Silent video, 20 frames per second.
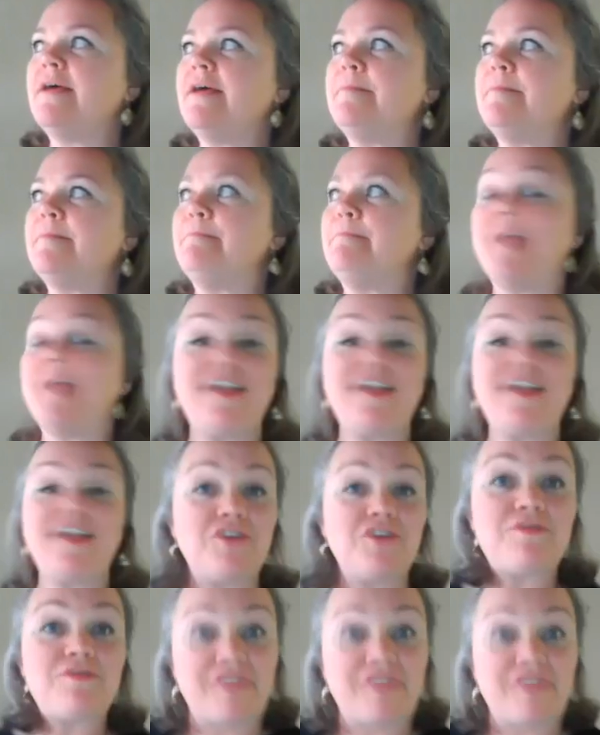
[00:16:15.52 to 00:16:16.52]
make
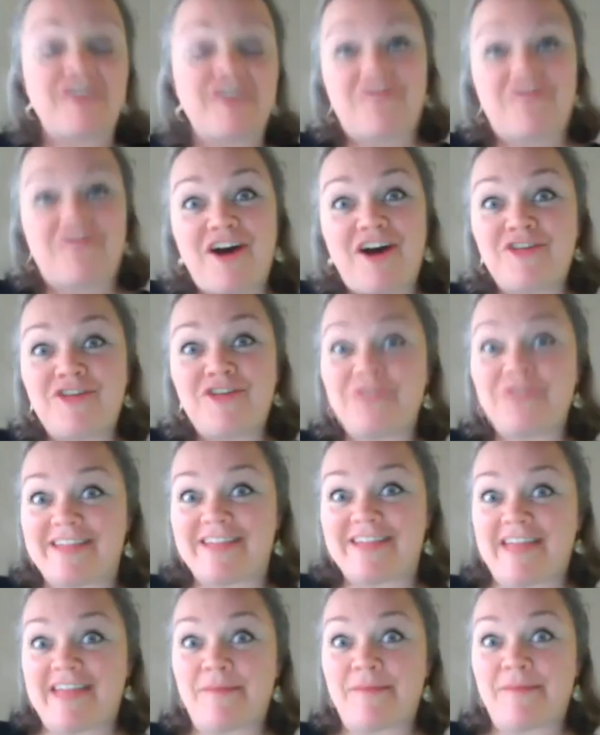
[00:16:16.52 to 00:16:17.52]
you think of other
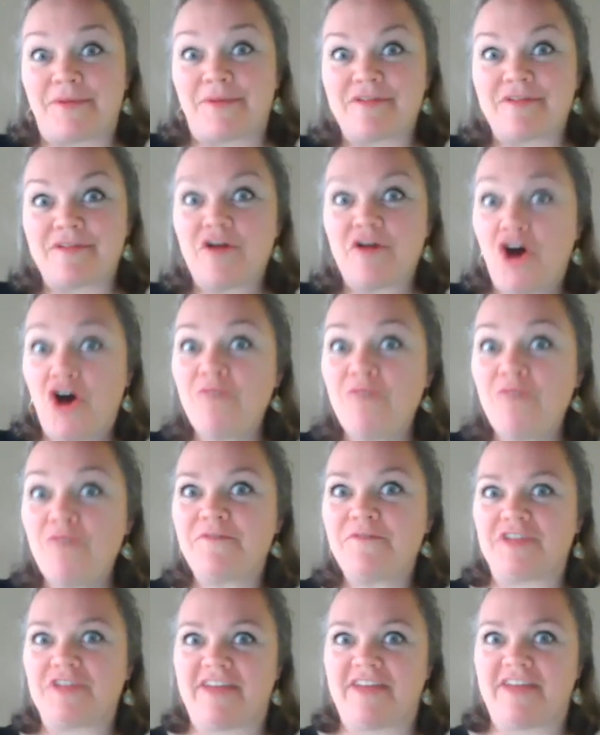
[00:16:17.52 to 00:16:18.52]
examples?
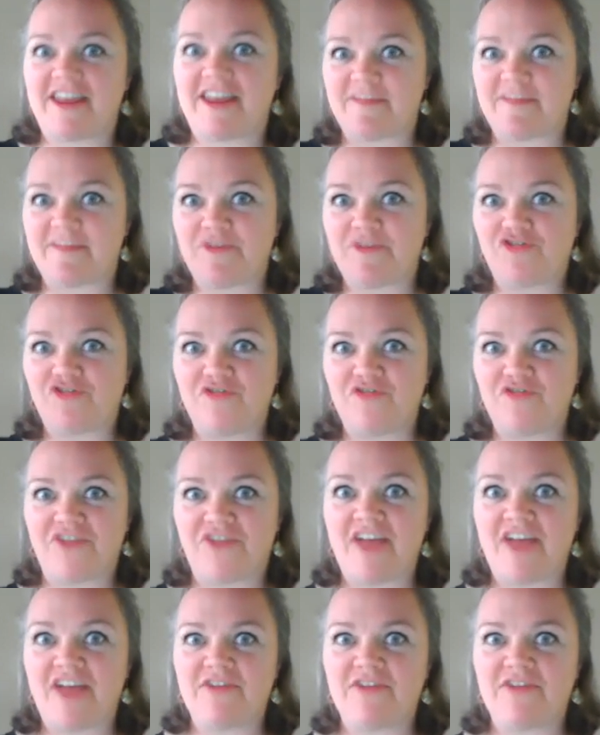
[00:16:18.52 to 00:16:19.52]
Hopefully that has been true for
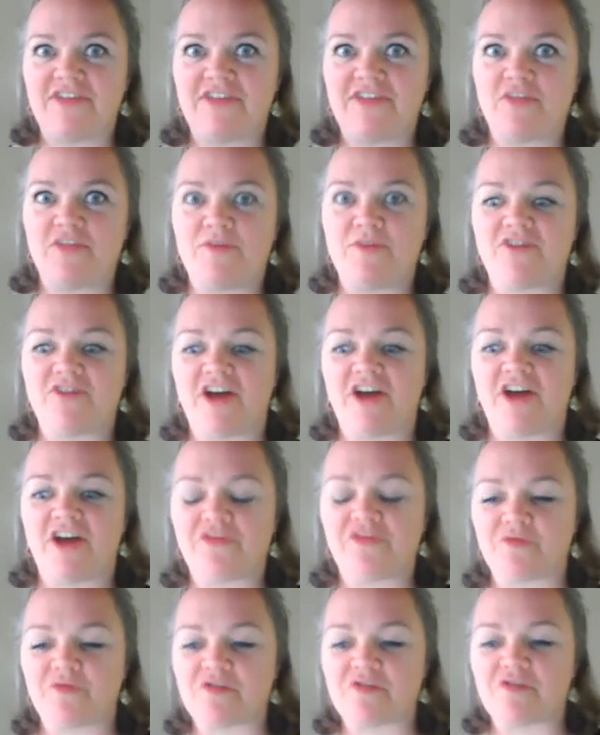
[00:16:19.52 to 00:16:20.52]
everything that we've gone
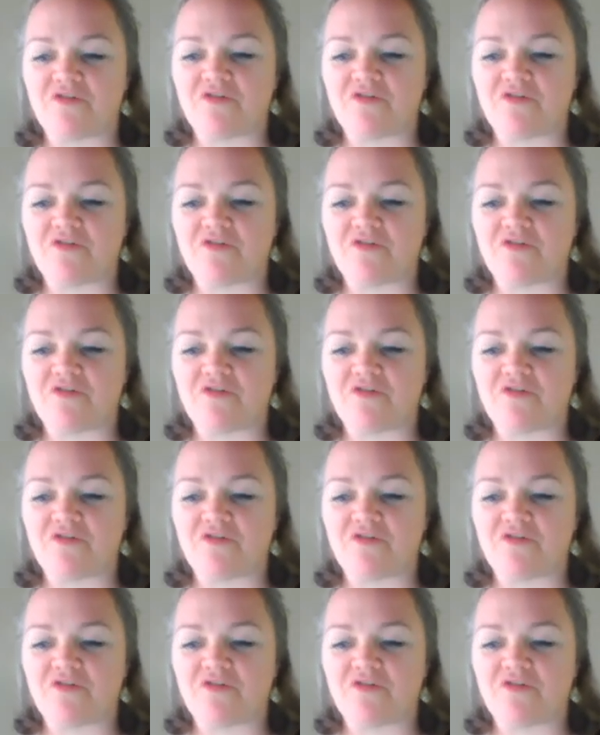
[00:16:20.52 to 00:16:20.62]
through so